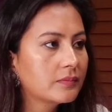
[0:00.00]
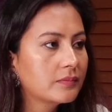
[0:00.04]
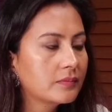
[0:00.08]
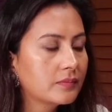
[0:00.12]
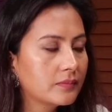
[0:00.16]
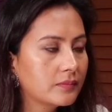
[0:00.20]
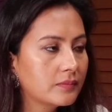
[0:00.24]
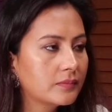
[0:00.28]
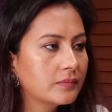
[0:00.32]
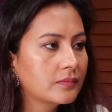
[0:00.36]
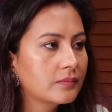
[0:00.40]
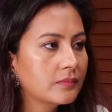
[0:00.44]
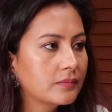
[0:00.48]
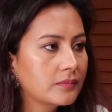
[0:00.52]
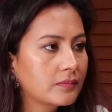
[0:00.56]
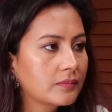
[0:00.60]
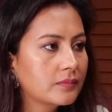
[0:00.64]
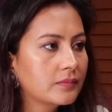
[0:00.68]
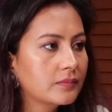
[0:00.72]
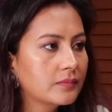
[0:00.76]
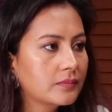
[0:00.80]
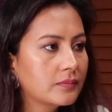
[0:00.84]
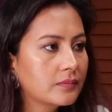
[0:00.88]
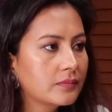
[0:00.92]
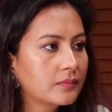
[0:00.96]

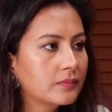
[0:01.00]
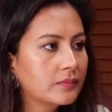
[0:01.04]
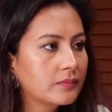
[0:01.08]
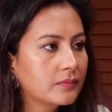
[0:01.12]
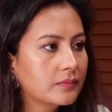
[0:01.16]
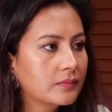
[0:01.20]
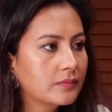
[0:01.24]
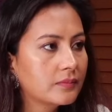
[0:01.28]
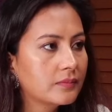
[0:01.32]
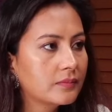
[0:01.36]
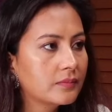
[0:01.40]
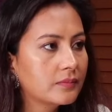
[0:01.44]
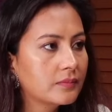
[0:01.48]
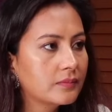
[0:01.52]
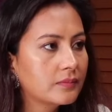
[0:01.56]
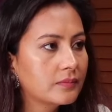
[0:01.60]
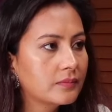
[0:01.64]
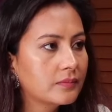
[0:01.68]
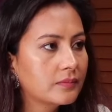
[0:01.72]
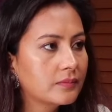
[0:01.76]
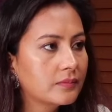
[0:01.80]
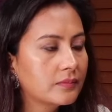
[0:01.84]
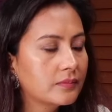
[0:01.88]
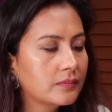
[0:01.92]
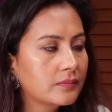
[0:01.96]

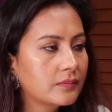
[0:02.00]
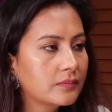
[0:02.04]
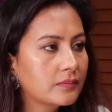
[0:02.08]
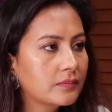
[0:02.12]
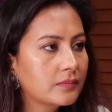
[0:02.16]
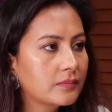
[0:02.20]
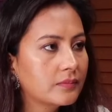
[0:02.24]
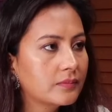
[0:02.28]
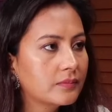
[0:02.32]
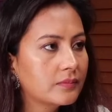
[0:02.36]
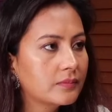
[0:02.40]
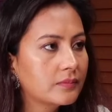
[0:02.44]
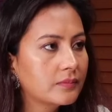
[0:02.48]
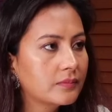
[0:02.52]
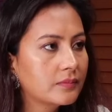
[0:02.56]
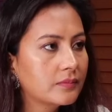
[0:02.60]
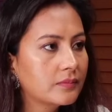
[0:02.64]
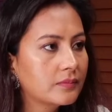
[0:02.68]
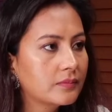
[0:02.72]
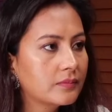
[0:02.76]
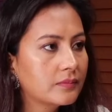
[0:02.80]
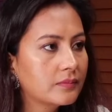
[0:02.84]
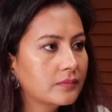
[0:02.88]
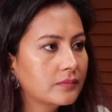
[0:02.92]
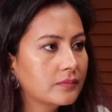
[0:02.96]

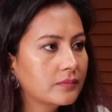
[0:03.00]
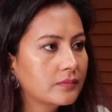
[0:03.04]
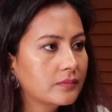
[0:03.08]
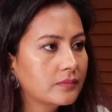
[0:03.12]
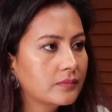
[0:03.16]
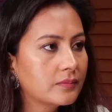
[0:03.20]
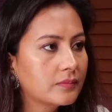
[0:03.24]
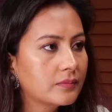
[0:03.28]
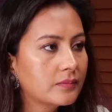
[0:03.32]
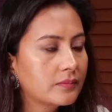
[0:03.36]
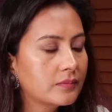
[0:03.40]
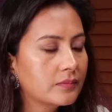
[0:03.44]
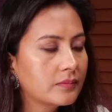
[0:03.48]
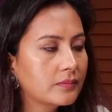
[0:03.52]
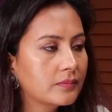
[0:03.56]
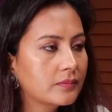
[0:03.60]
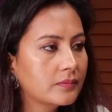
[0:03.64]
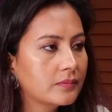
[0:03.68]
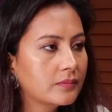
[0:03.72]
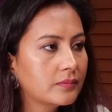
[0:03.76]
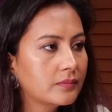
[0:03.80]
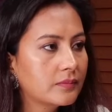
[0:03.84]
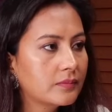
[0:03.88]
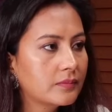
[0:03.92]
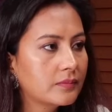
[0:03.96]

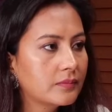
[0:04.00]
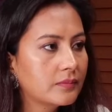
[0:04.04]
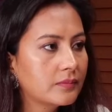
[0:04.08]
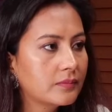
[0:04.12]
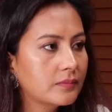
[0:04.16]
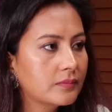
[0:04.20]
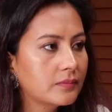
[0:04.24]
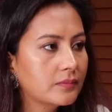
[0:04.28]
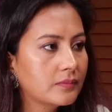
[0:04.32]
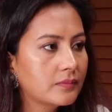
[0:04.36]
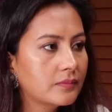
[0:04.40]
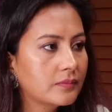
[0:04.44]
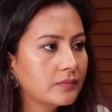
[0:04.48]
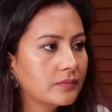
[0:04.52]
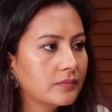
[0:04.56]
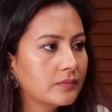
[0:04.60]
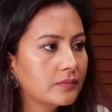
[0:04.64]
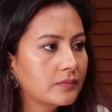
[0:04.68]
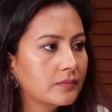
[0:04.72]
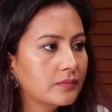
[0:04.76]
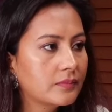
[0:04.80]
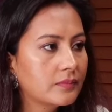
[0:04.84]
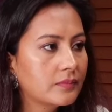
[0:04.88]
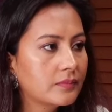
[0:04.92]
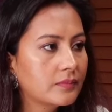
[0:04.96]

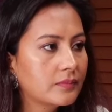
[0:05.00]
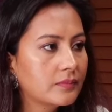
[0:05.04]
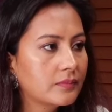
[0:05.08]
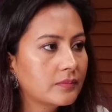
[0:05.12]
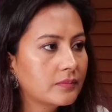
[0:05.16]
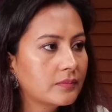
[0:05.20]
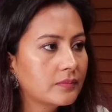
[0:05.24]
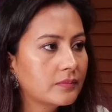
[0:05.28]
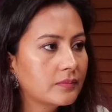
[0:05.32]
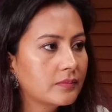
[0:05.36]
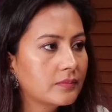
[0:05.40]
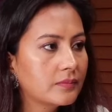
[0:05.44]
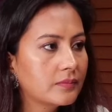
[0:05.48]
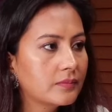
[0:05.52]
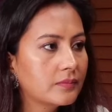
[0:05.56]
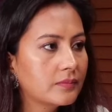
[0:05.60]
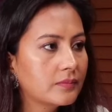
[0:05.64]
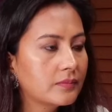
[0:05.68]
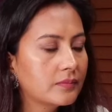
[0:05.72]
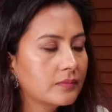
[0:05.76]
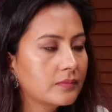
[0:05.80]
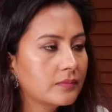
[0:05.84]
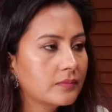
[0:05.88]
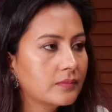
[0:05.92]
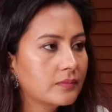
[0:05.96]

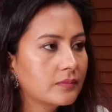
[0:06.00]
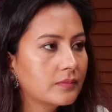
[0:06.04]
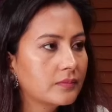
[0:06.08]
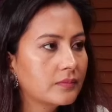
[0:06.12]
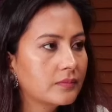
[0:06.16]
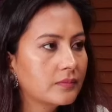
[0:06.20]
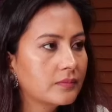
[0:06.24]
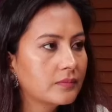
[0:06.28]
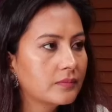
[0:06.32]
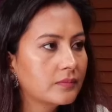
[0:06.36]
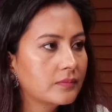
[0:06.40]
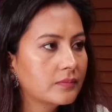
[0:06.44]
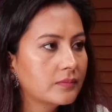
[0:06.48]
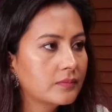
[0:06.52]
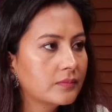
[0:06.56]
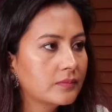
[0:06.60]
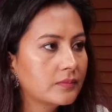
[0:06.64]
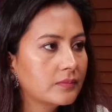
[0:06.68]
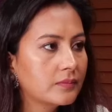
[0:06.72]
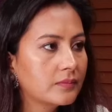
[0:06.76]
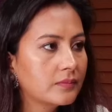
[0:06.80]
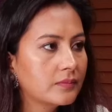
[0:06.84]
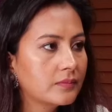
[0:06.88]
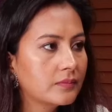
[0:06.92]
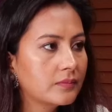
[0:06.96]

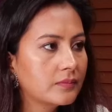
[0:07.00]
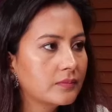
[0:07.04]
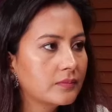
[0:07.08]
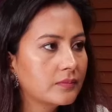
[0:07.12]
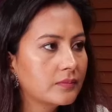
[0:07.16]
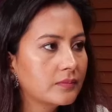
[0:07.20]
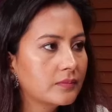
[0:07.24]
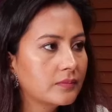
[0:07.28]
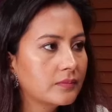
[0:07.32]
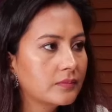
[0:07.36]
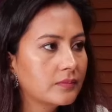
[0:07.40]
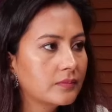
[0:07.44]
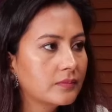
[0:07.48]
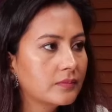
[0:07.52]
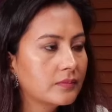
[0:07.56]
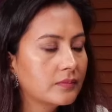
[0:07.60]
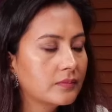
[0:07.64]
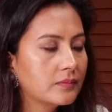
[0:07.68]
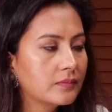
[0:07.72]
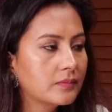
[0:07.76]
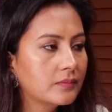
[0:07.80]
This person isn't speaking.